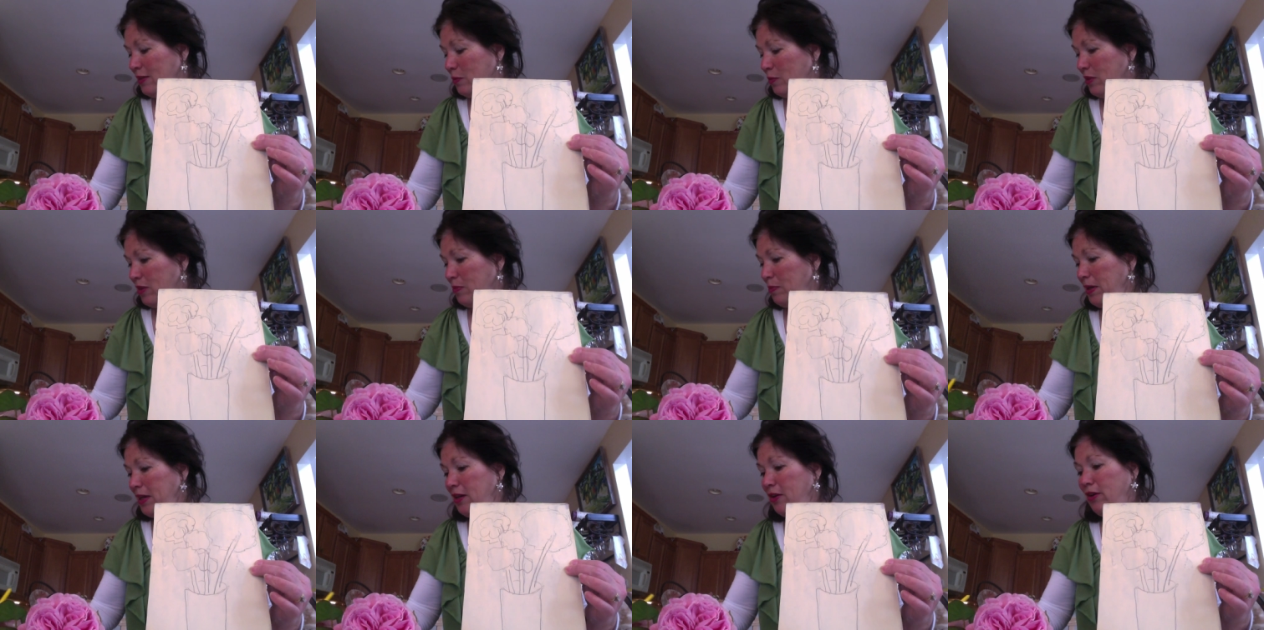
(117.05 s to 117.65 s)

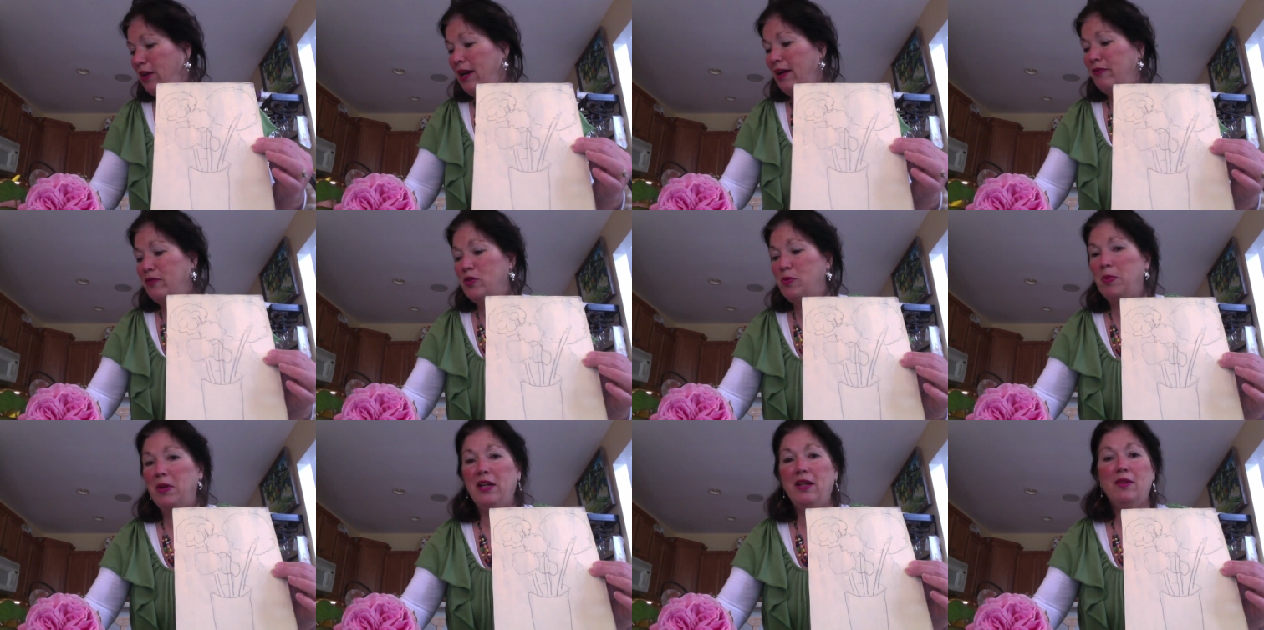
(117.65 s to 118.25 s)
with my
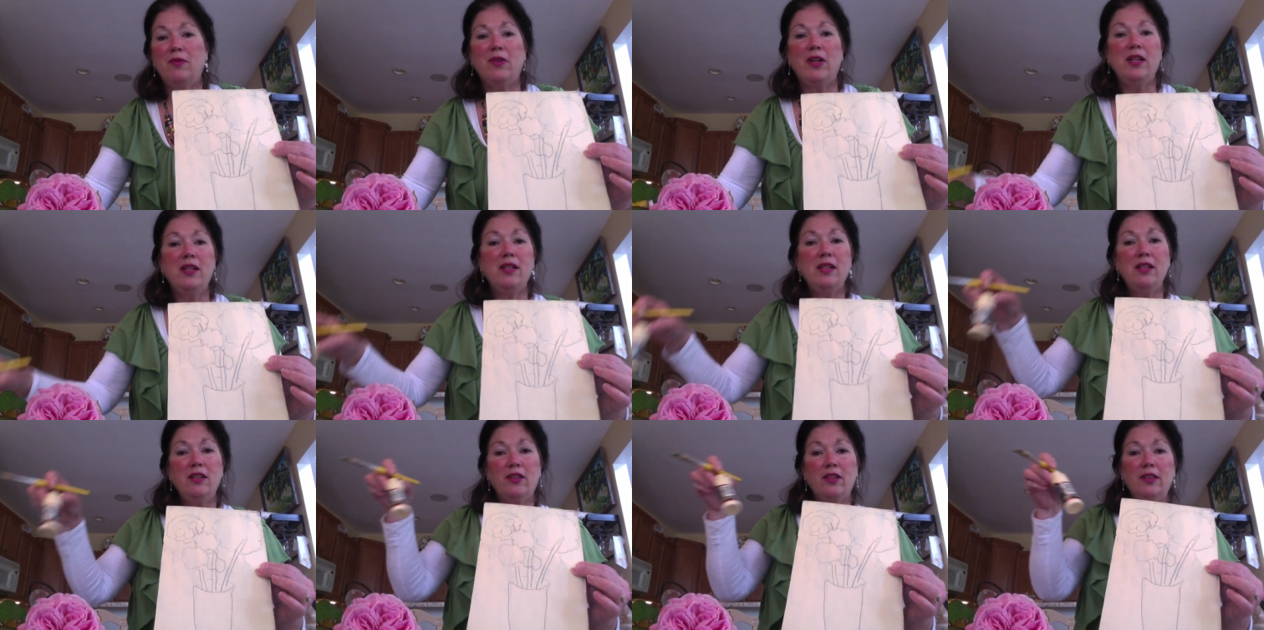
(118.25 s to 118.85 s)
craft paint right
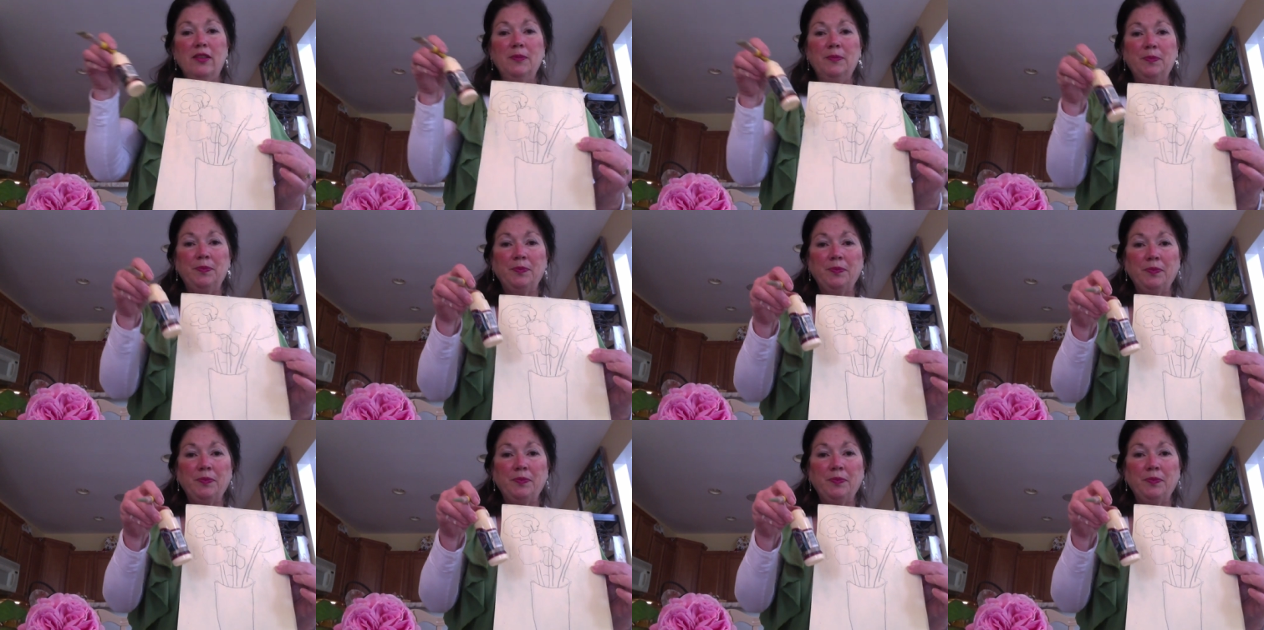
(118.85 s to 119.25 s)
here